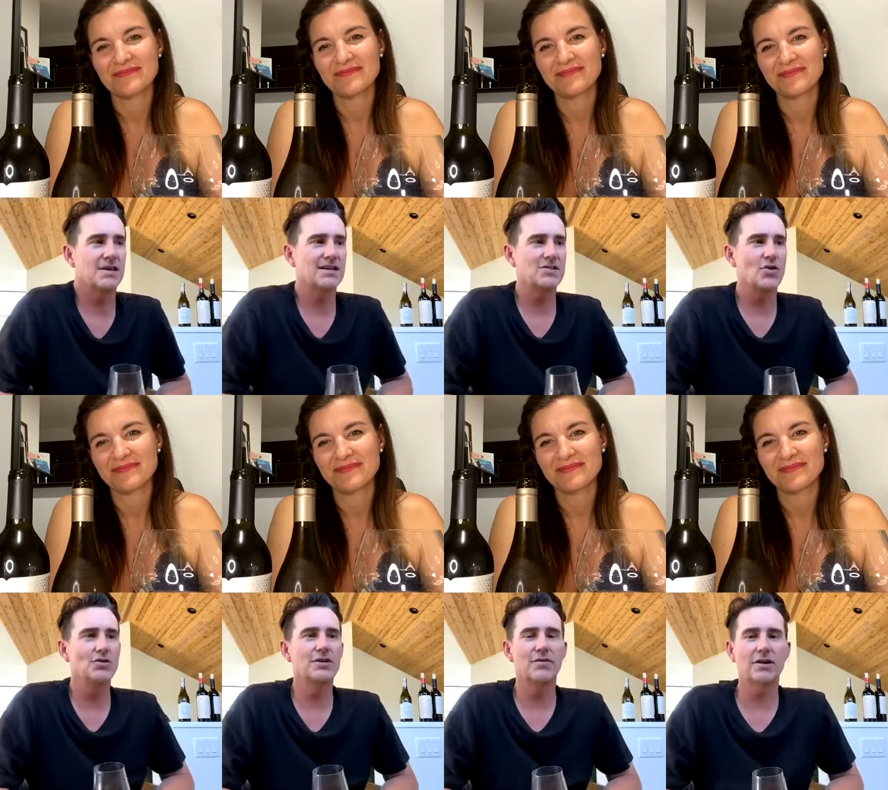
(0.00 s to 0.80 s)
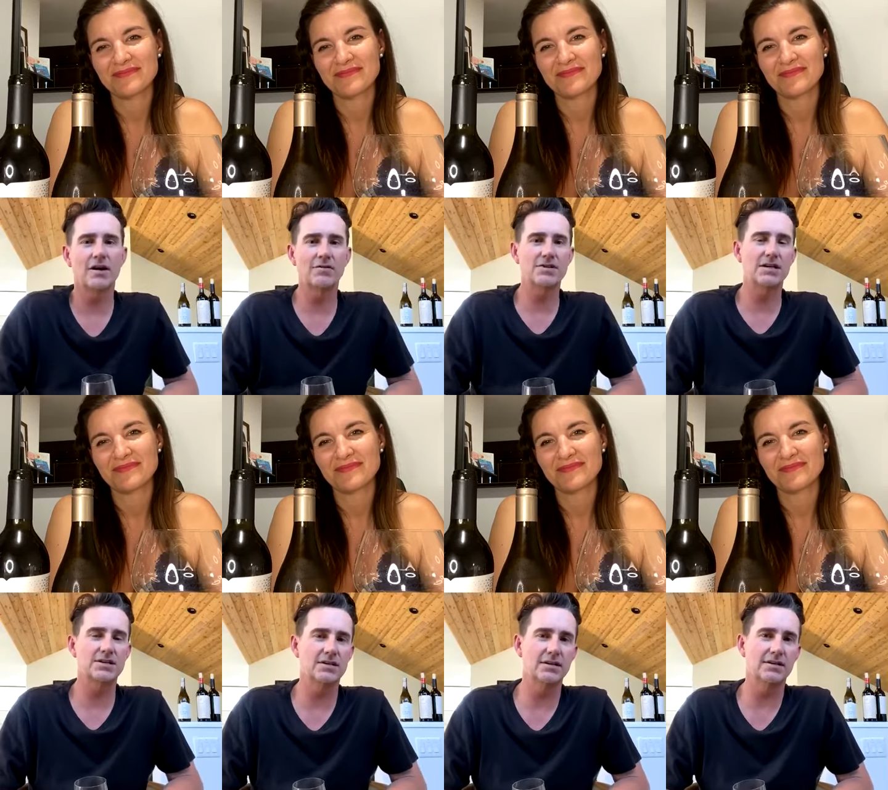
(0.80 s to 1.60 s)
Speaker 1: it's a whole different
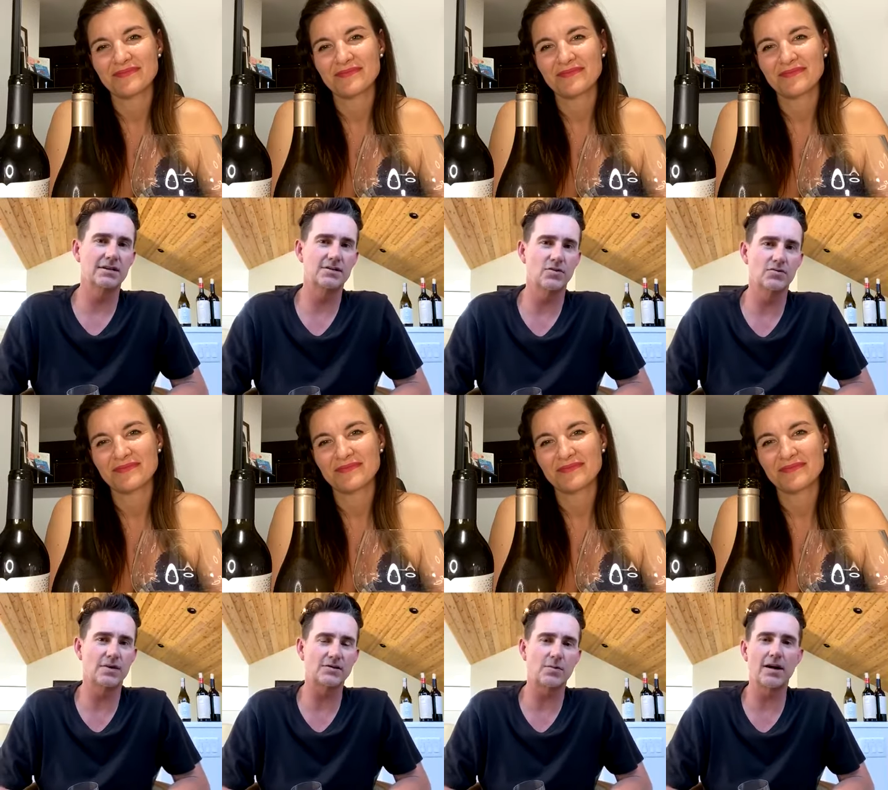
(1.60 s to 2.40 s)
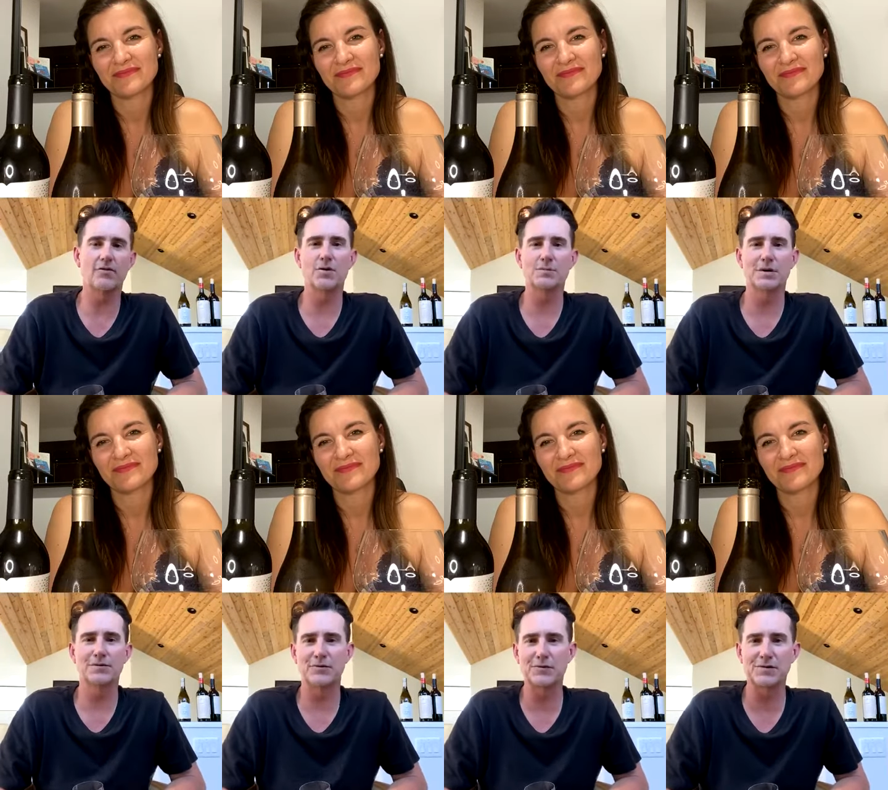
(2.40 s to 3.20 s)
conversation. Than so that's why I've always been
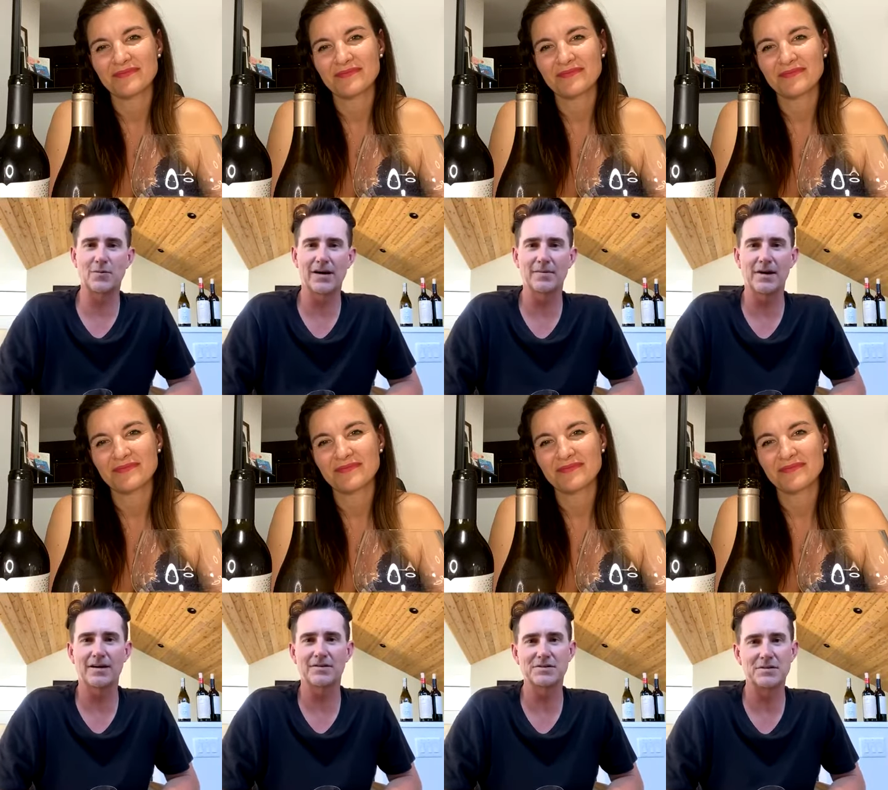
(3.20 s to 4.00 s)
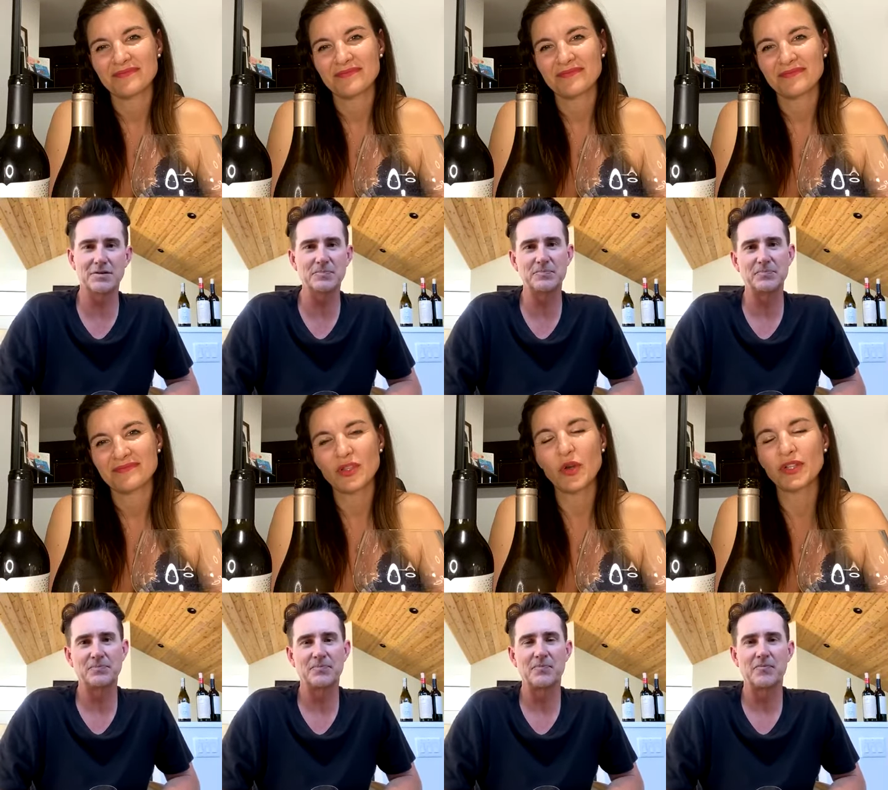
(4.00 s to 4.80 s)
confused of why it matters. You know.
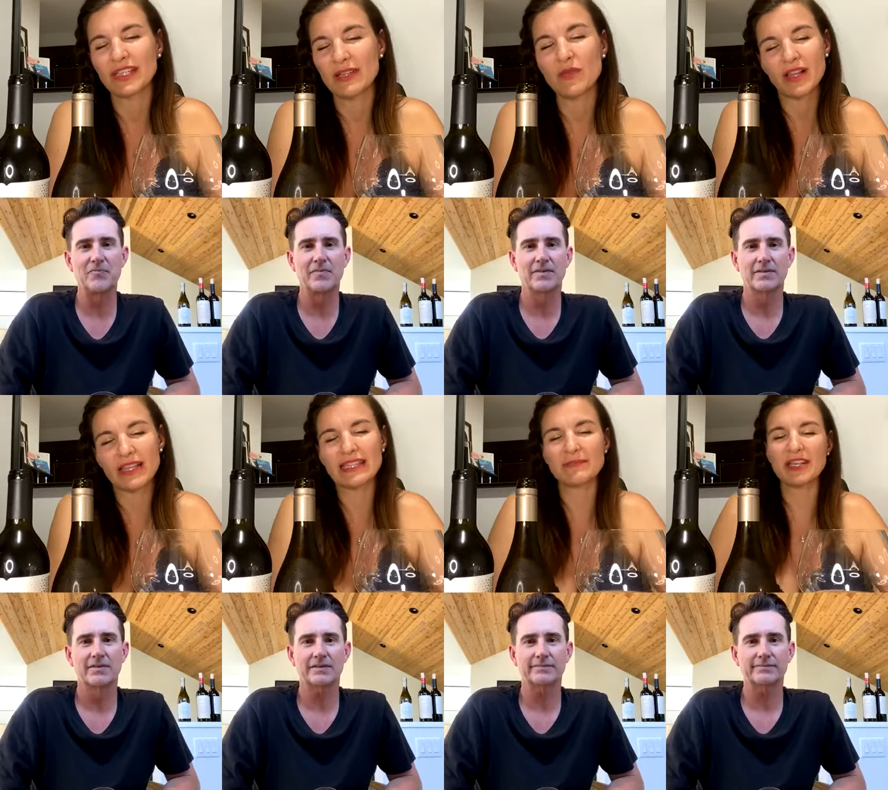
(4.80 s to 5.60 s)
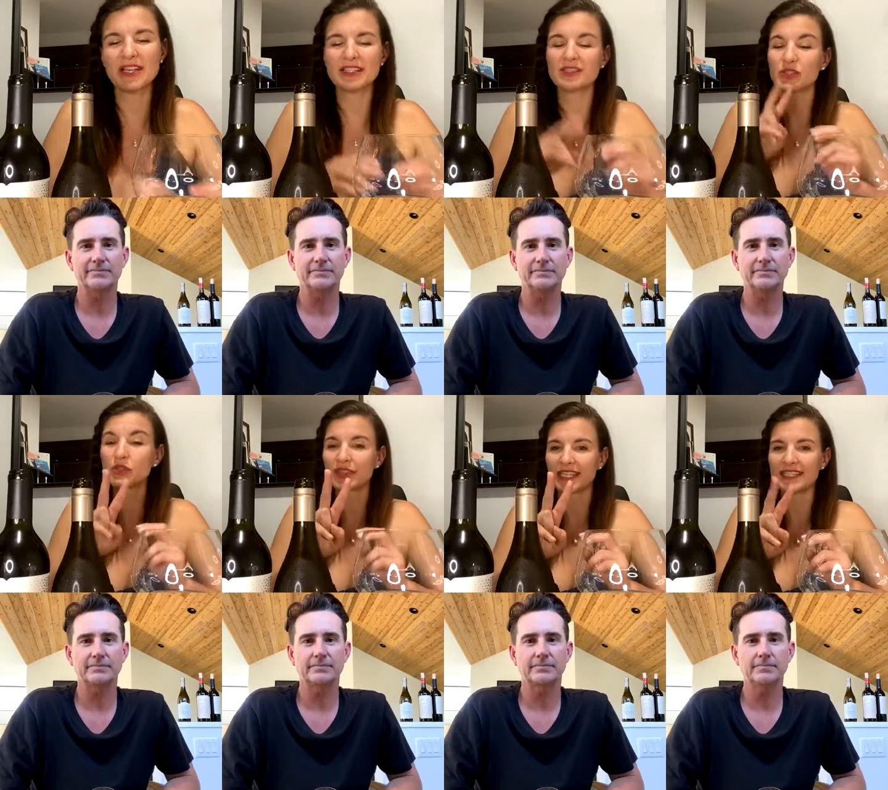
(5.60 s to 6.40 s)
Speaker 2: Totally. Well, it's because
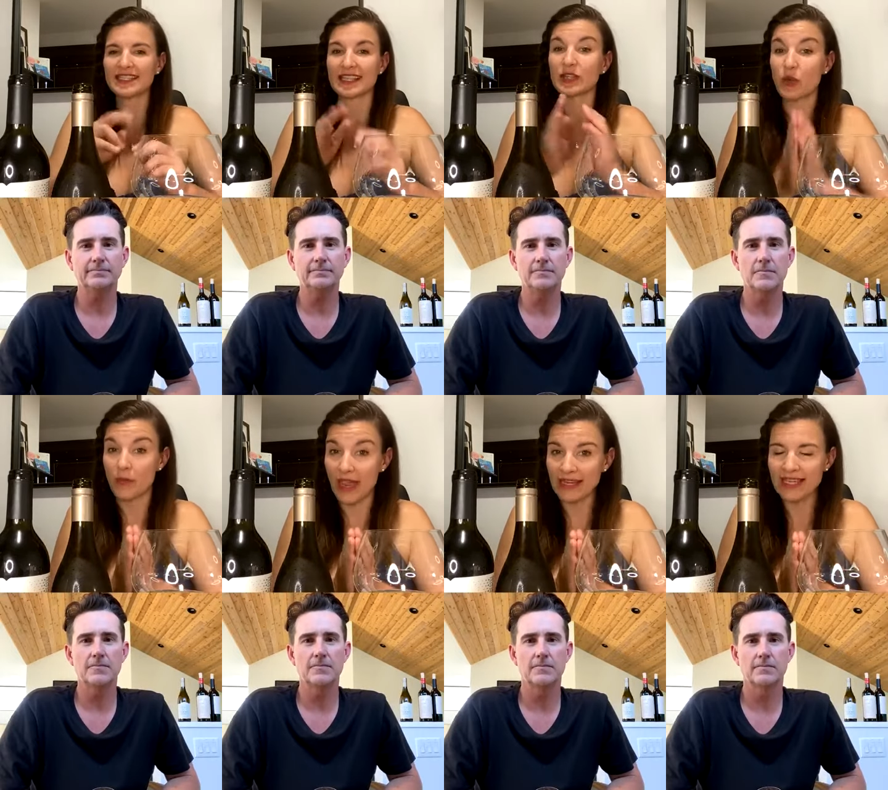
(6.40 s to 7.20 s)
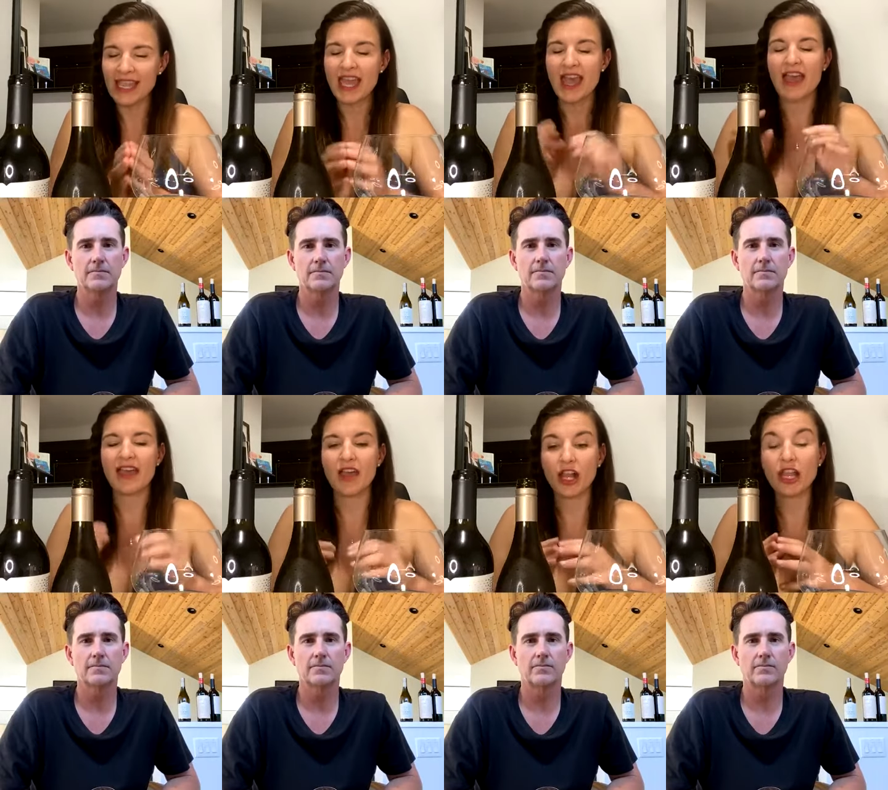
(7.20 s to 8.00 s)
two things in Quebec.
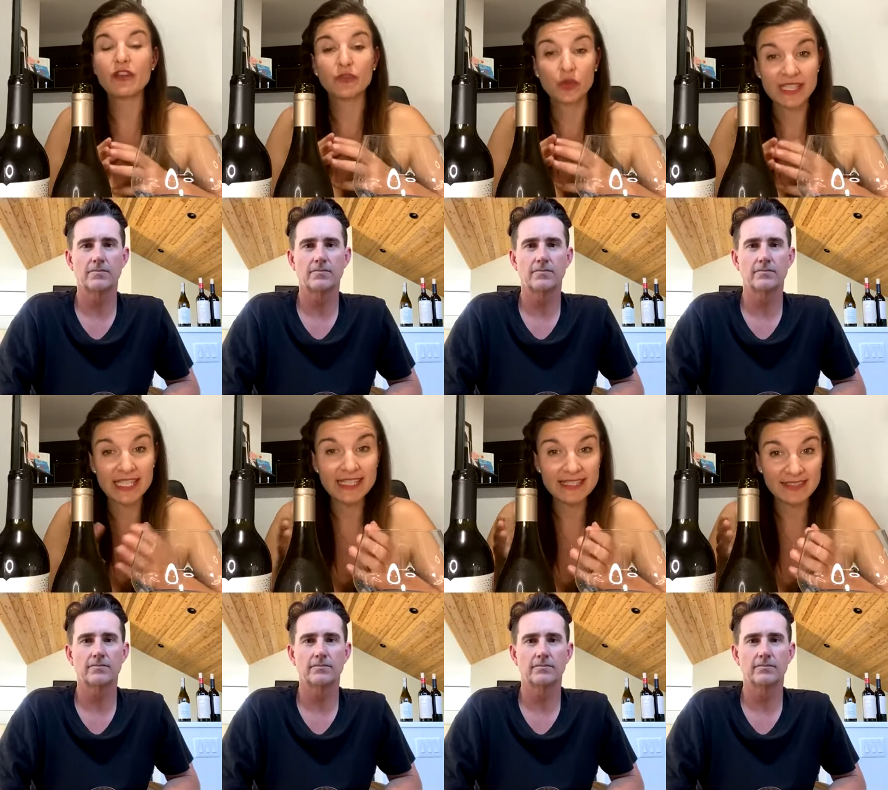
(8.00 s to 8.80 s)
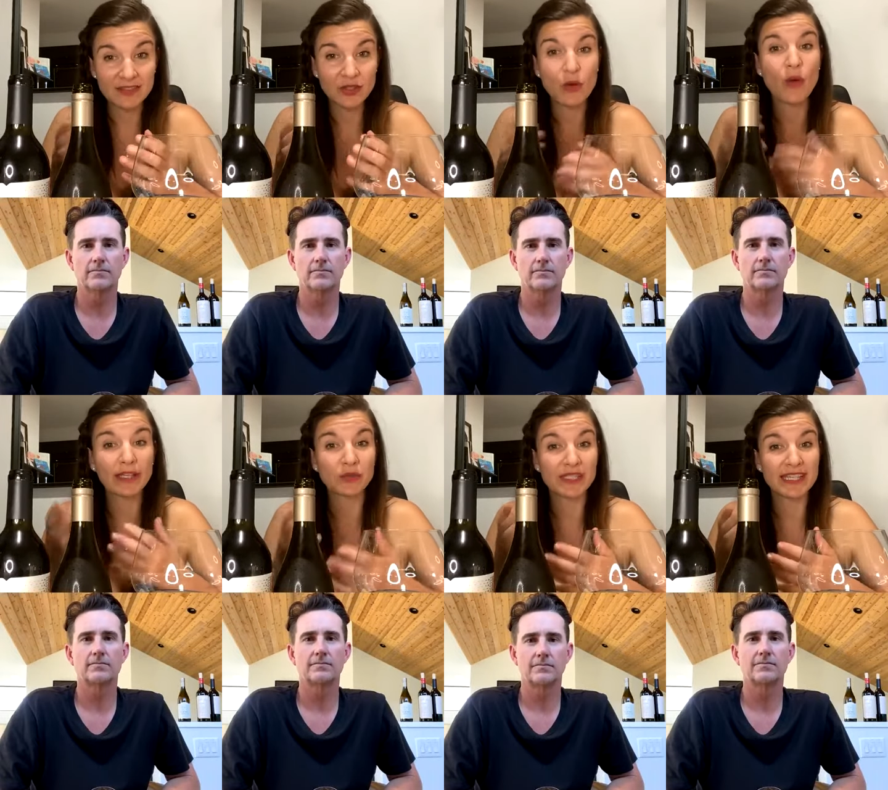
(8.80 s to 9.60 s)
Uh, a lot of critiques, you know,
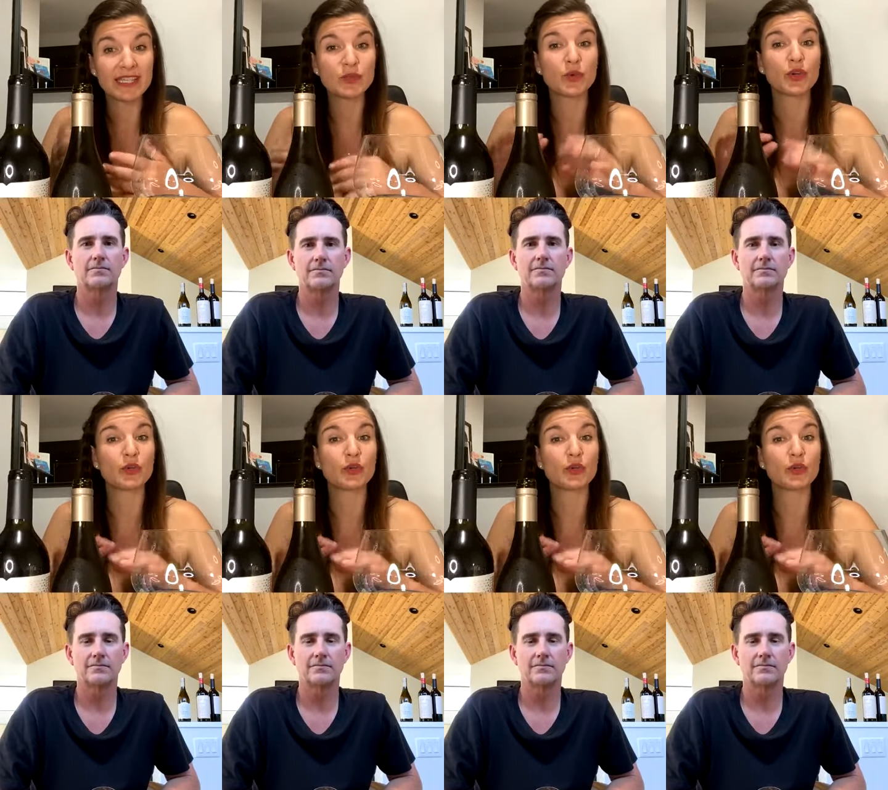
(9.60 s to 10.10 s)
wine critiques were